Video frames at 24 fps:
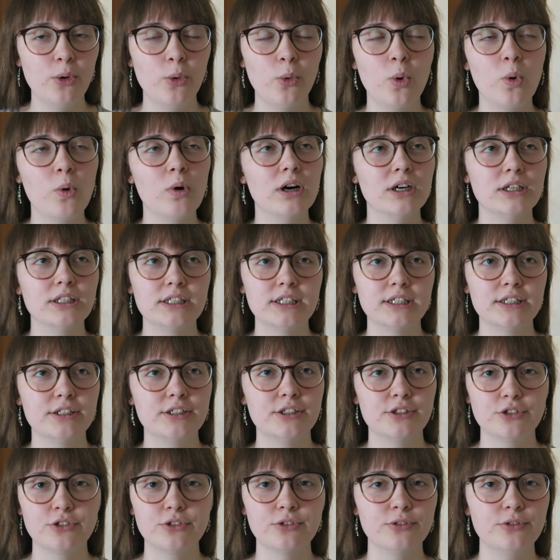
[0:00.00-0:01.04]
wanting
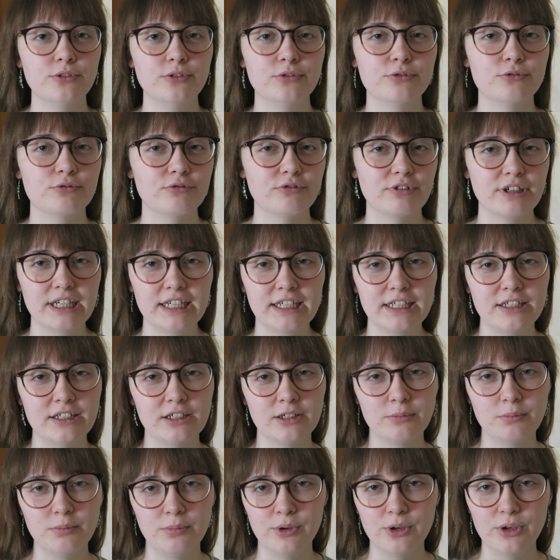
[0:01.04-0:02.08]
to read
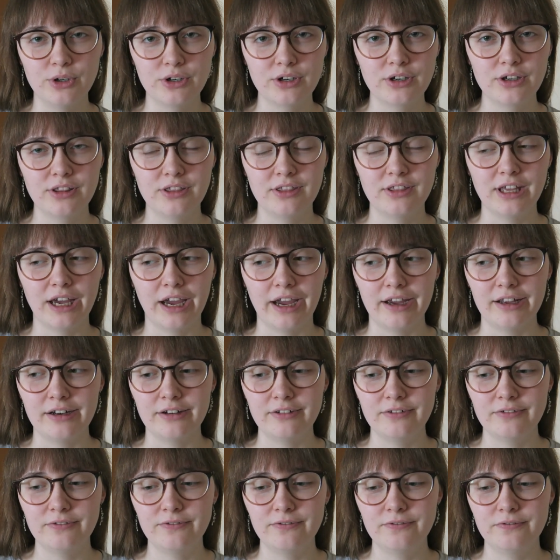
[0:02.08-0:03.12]
a book
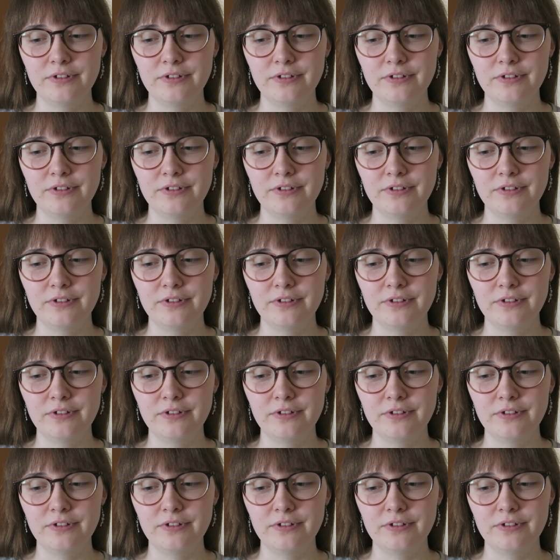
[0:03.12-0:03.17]
that